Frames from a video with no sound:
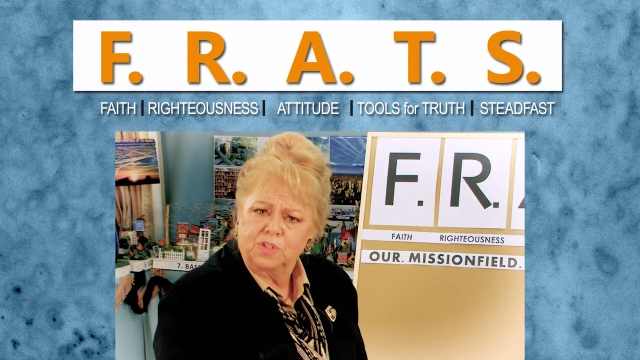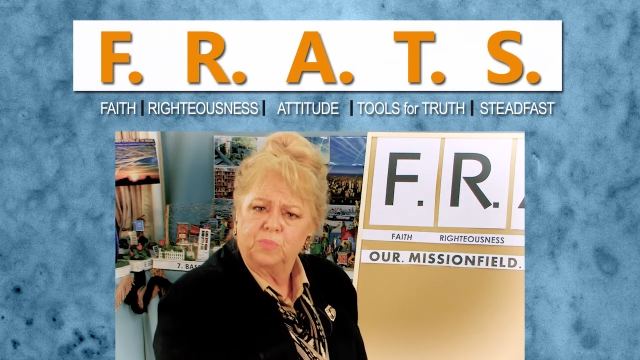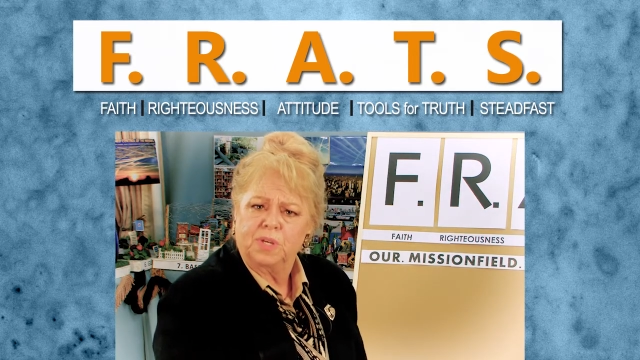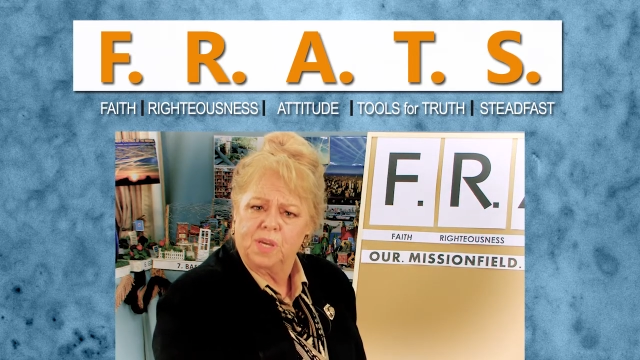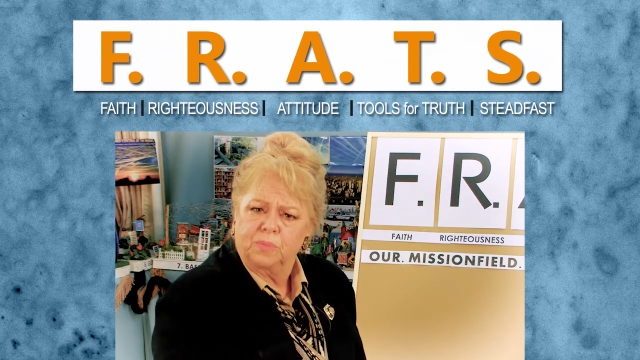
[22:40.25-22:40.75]

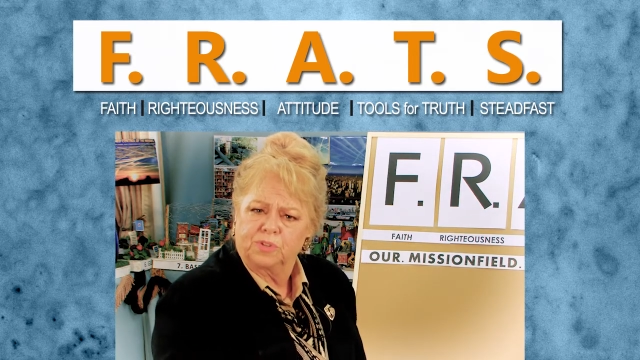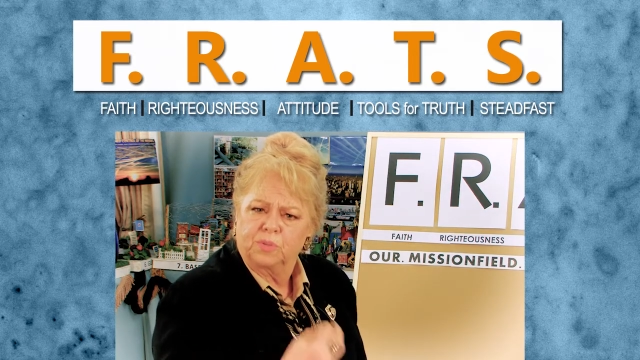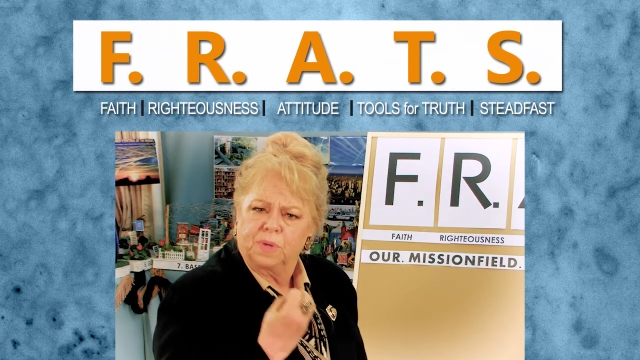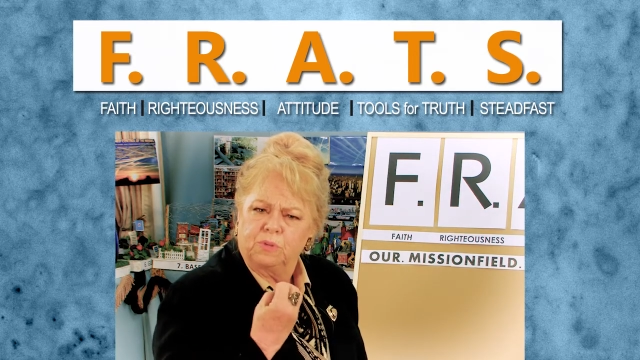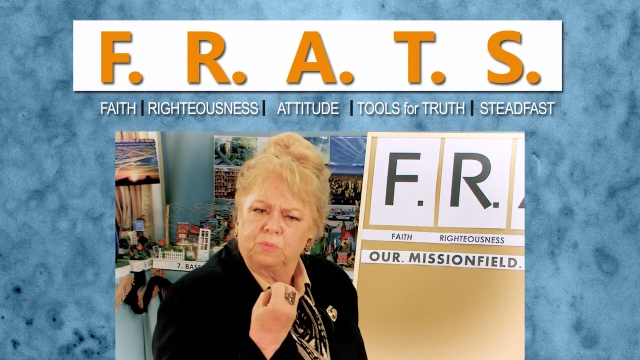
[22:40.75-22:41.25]
to be able
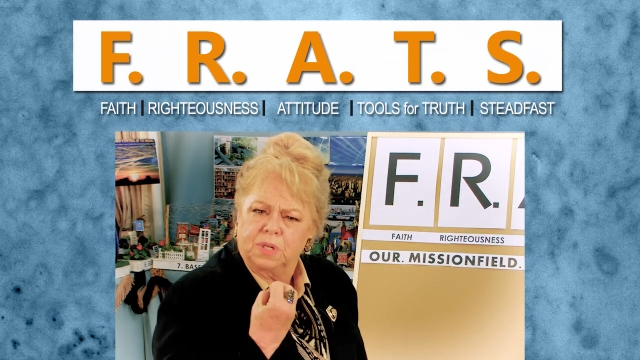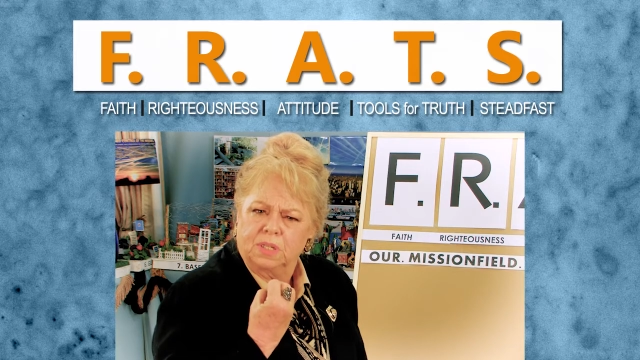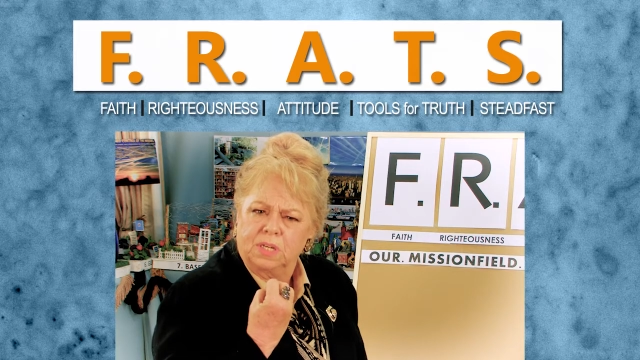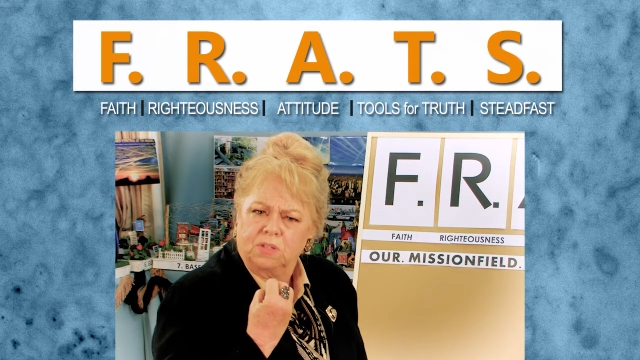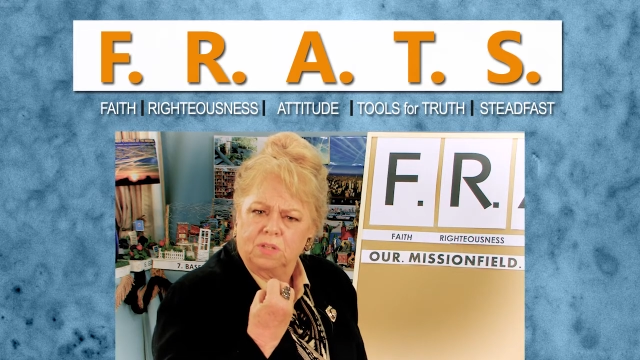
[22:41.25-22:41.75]
to be
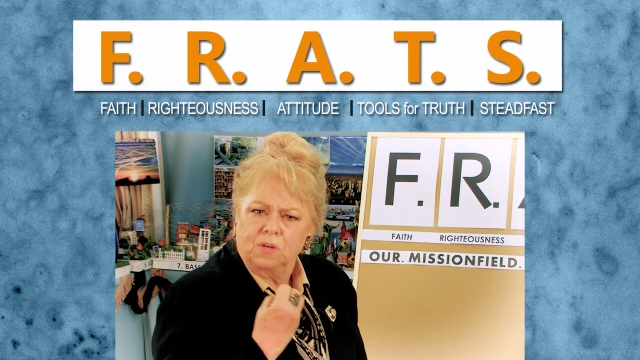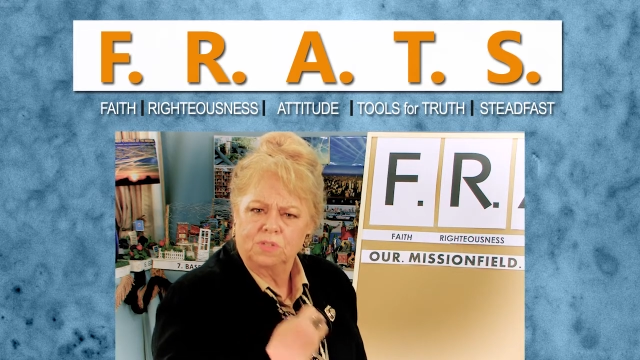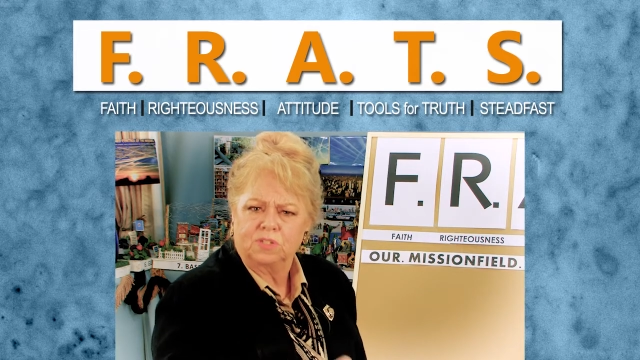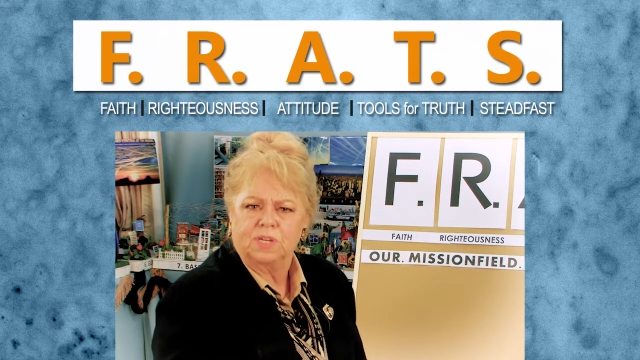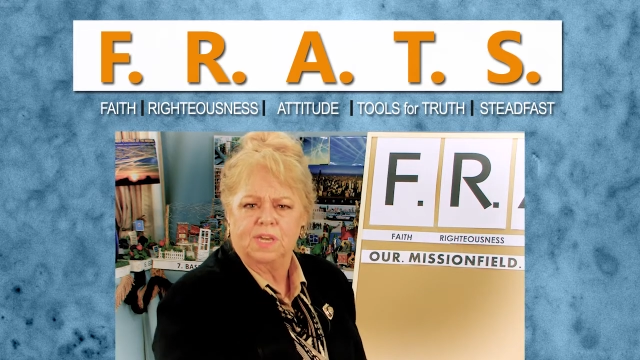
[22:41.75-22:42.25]
really
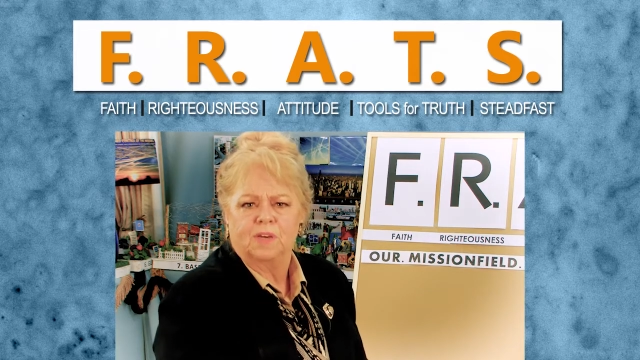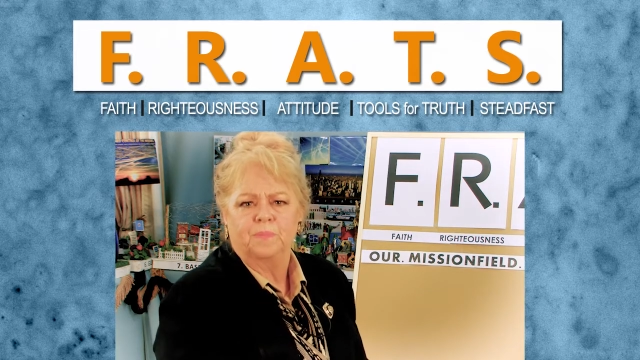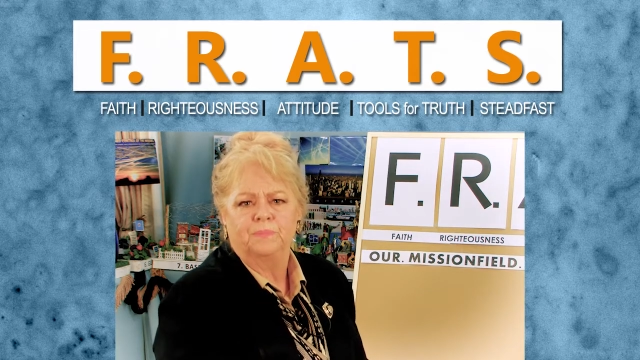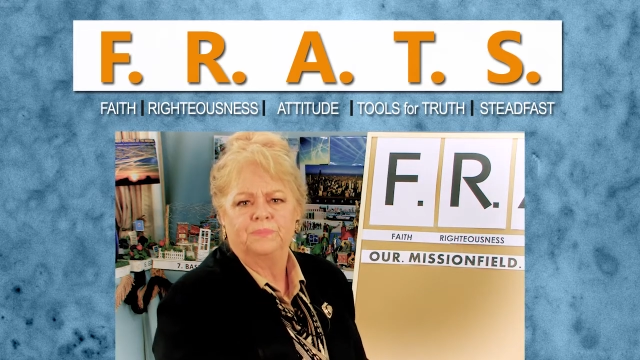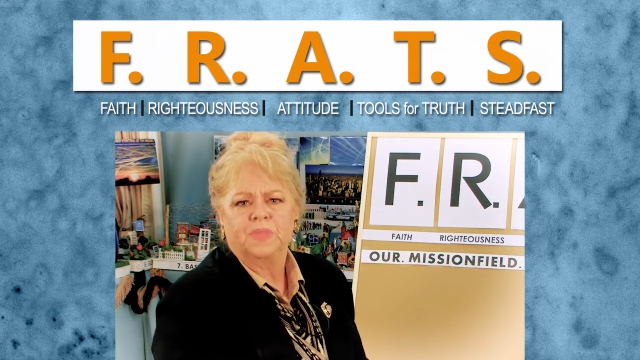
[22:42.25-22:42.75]
close to him.